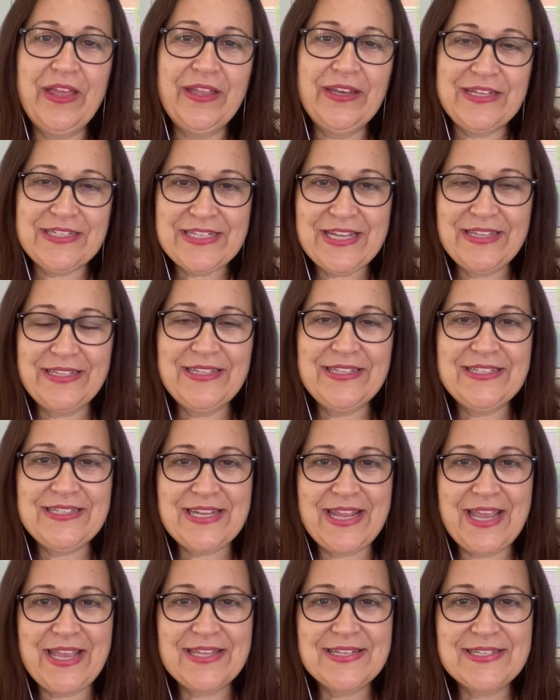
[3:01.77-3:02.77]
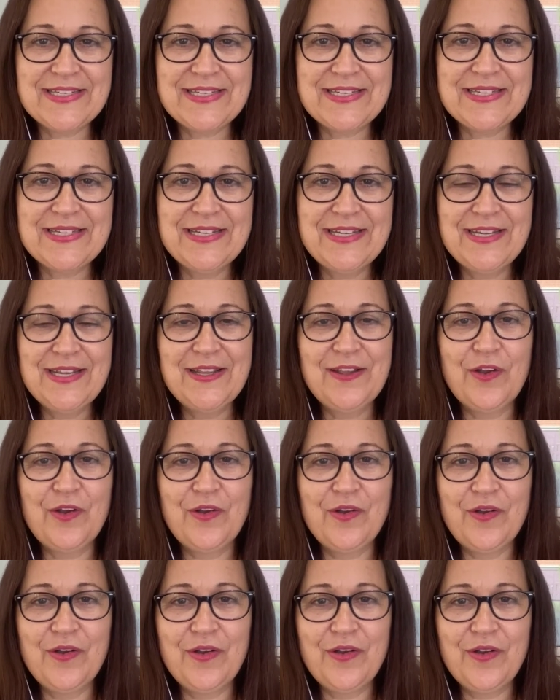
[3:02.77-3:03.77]
an Italian dad.
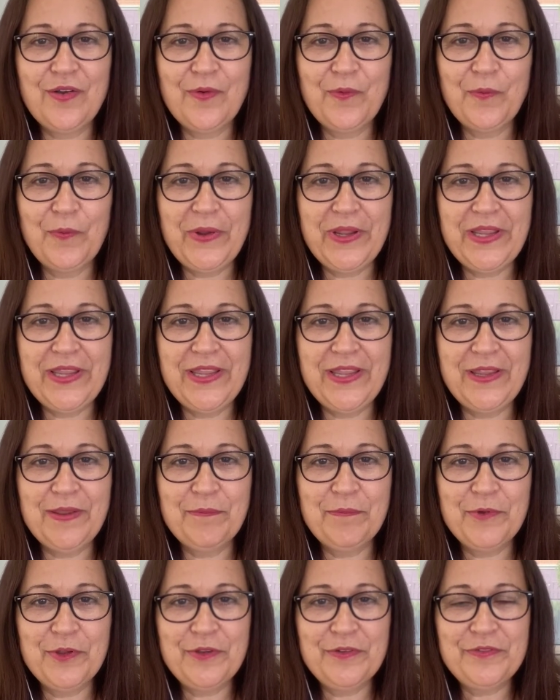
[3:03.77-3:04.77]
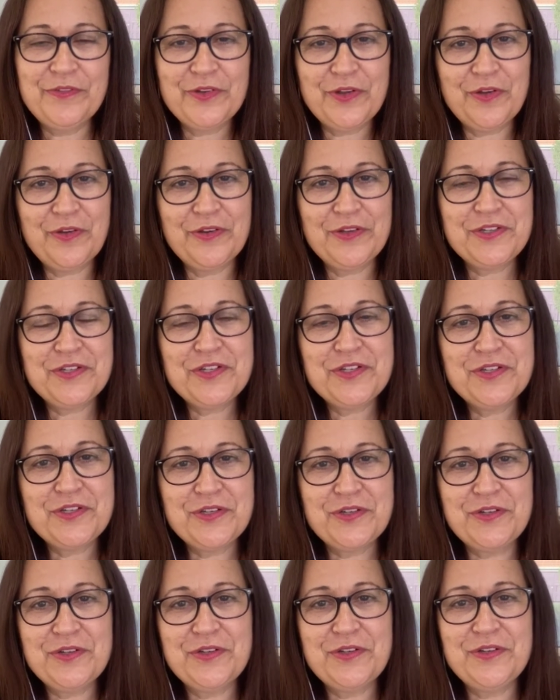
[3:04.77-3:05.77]
We moved on to,
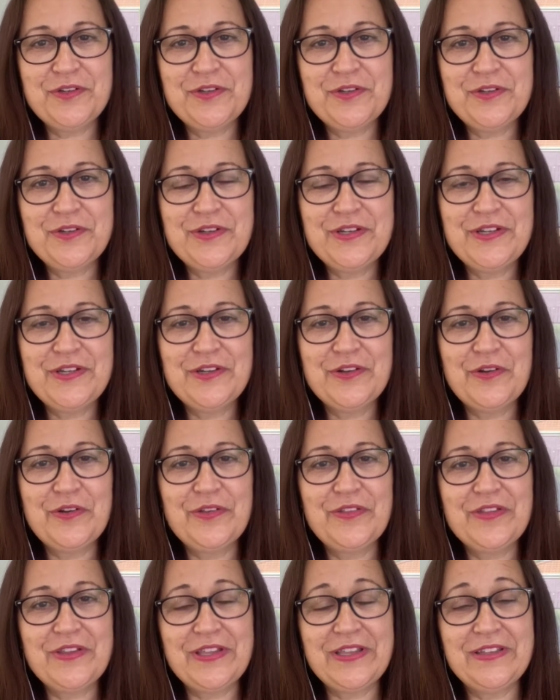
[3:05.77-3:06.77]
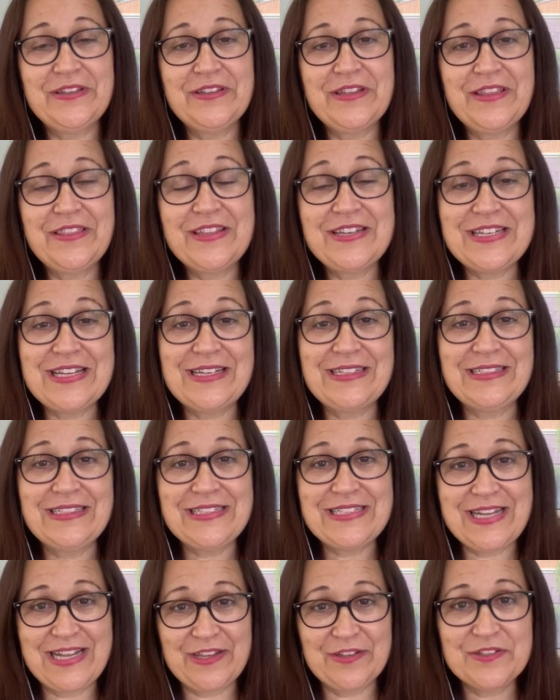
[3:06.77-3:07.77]
in the Darling
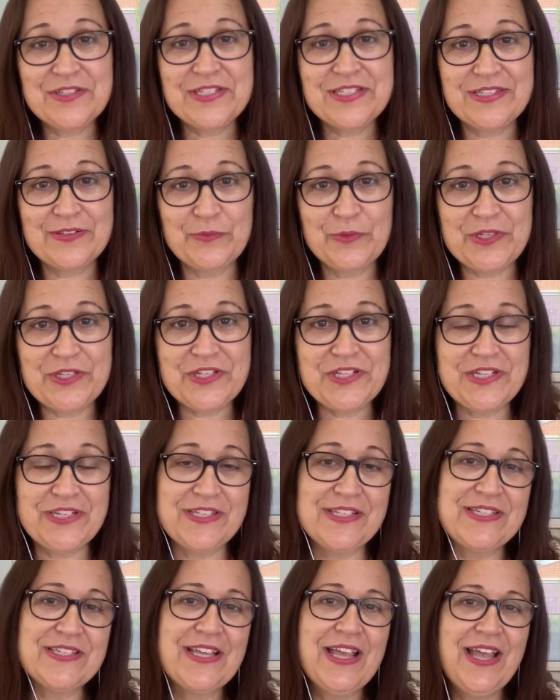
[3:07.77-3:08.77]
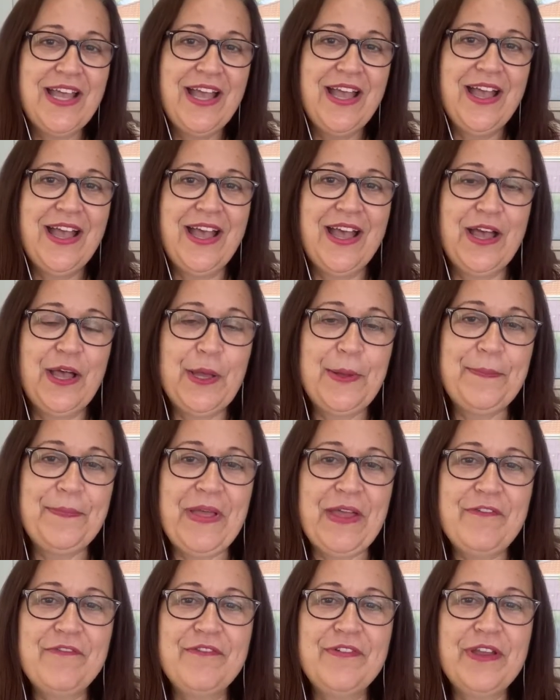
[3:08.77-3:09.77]
Downs, which is
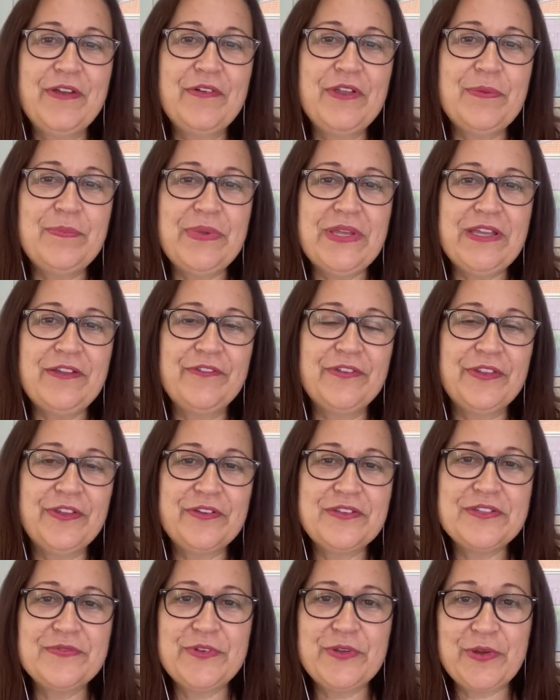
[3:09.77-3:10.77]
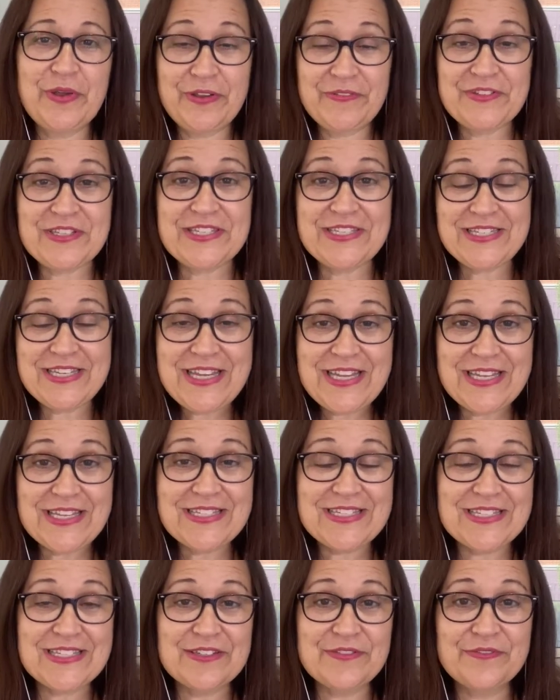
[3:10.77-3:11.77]
a very big, for those of you
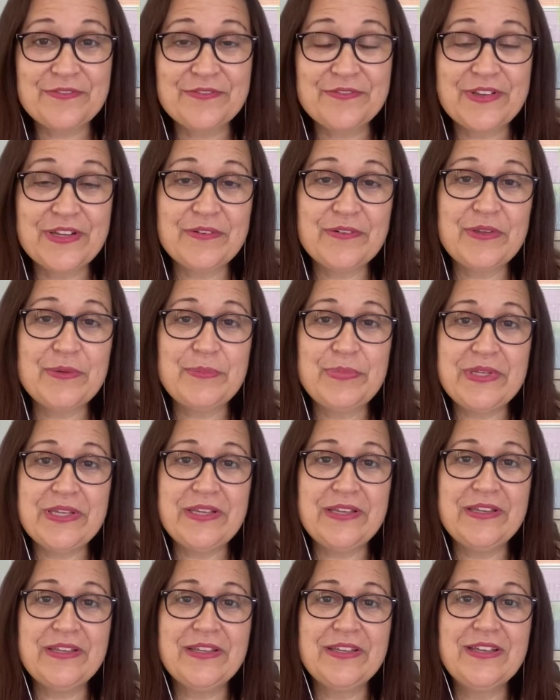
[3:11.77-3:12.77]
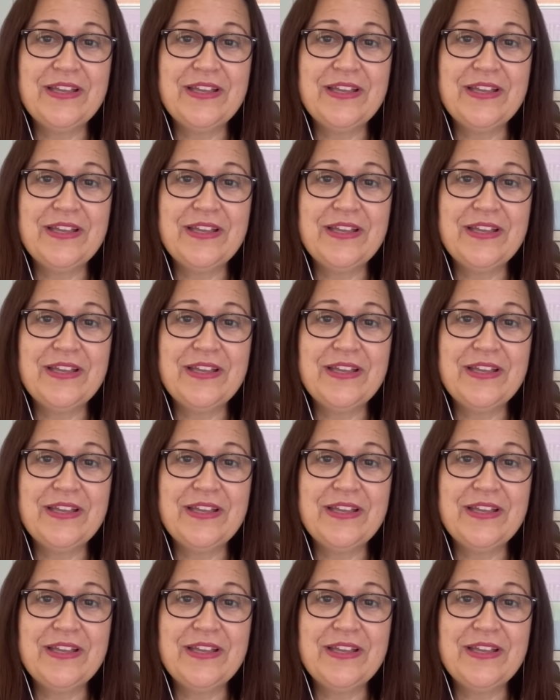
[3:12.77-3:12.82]
overseas, is a very big